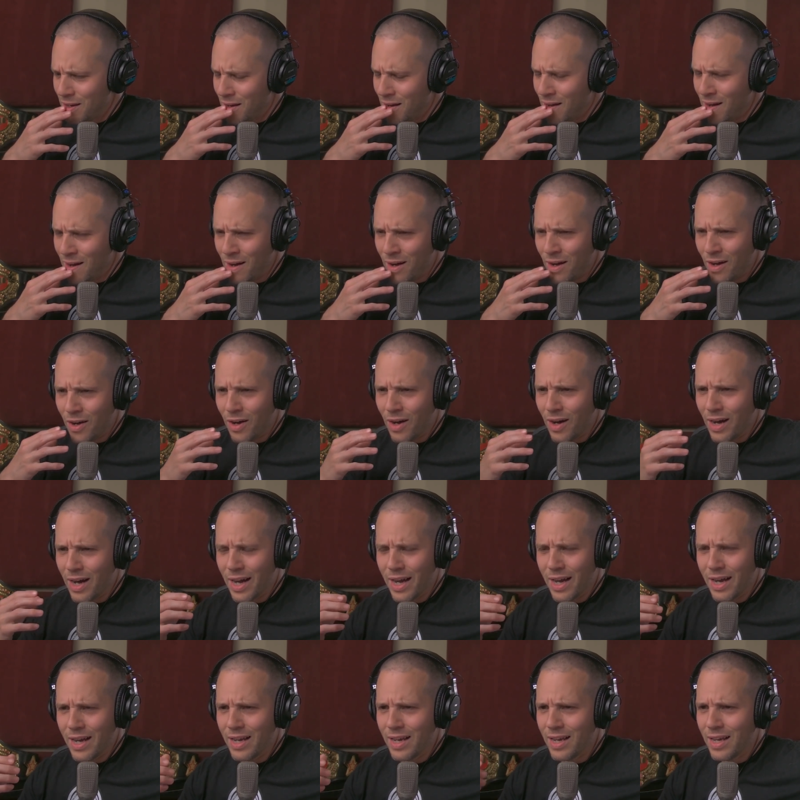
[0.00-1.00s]

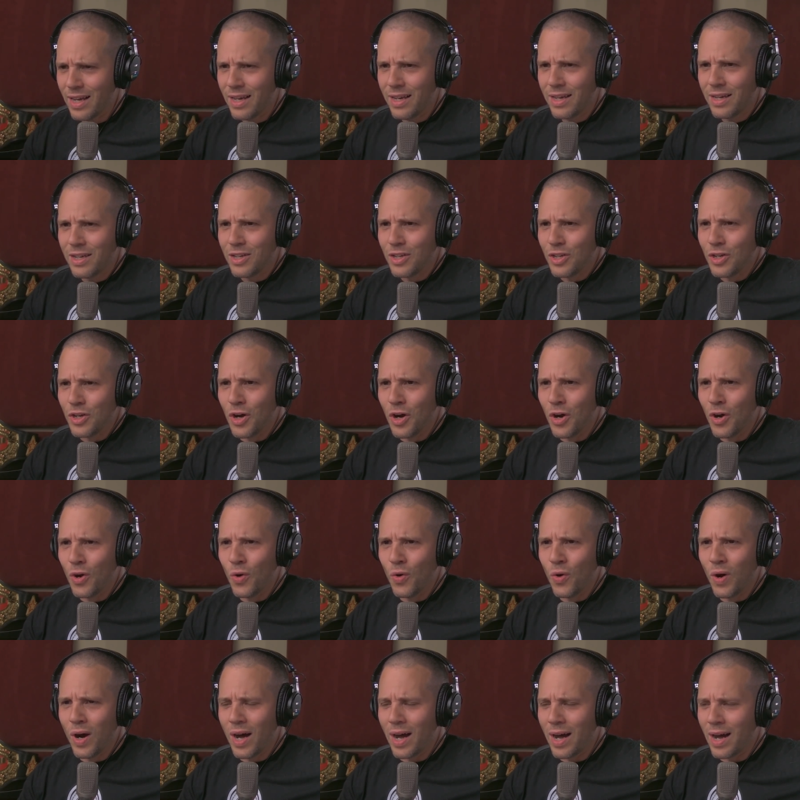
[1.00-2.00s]
ah, you
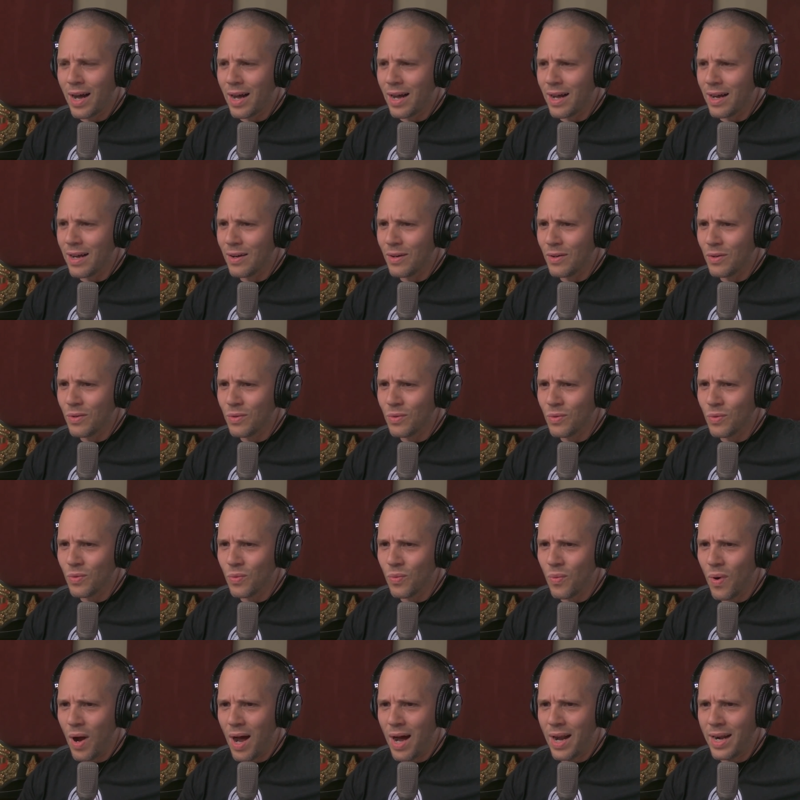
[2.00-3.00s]
know, uh,
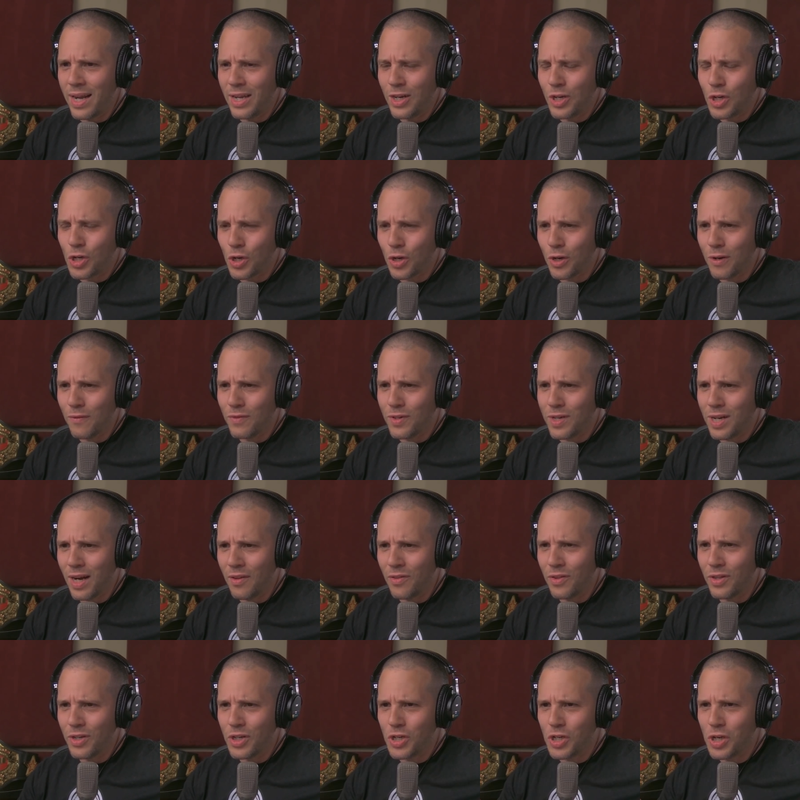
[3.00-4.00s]
Roddy should have
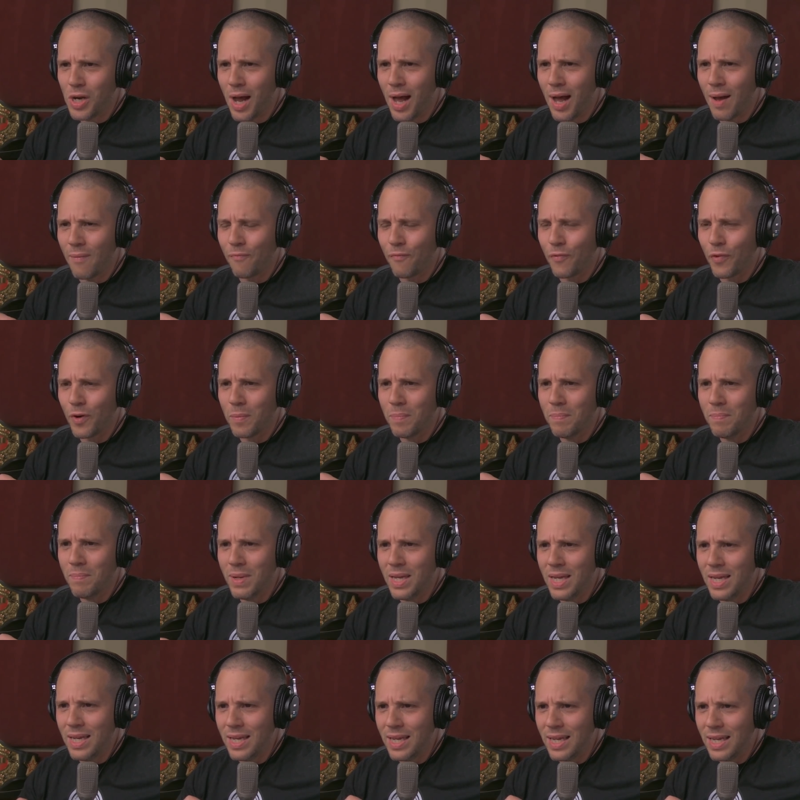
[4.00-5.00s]
done the job for
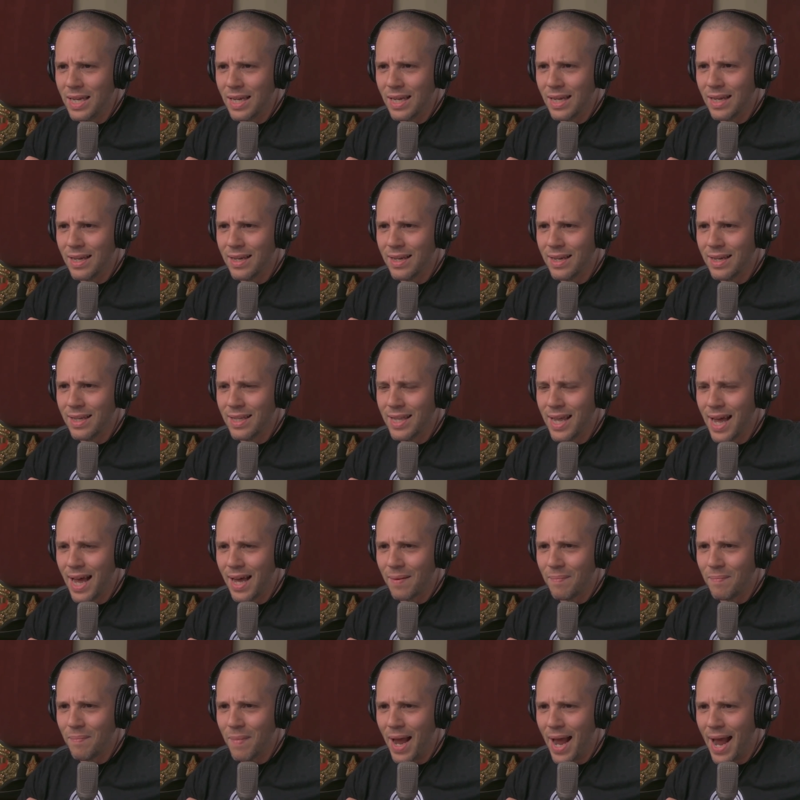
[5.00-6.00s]
me in
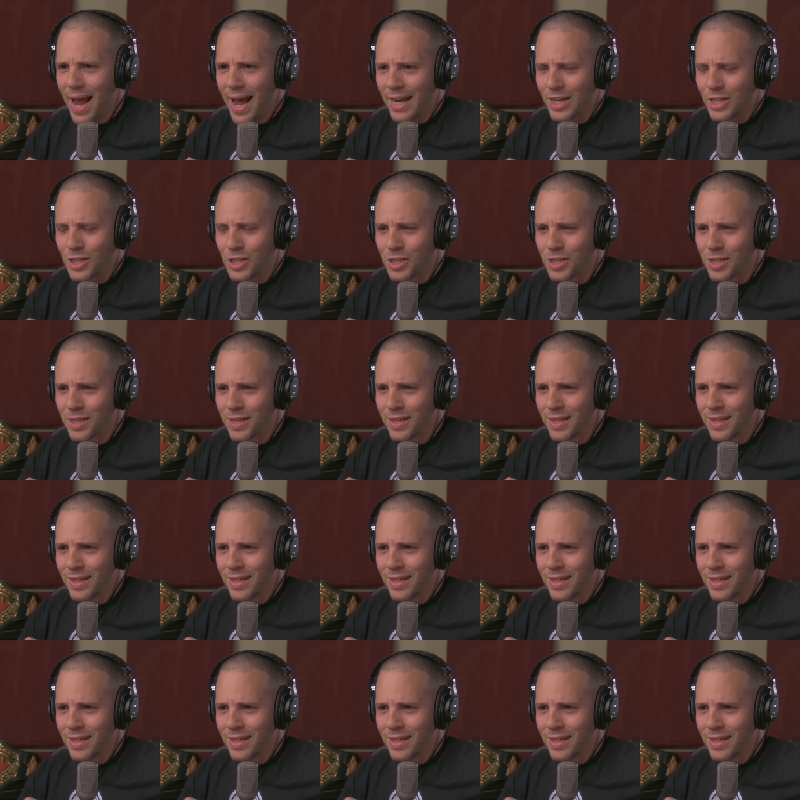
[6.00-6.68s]
that match.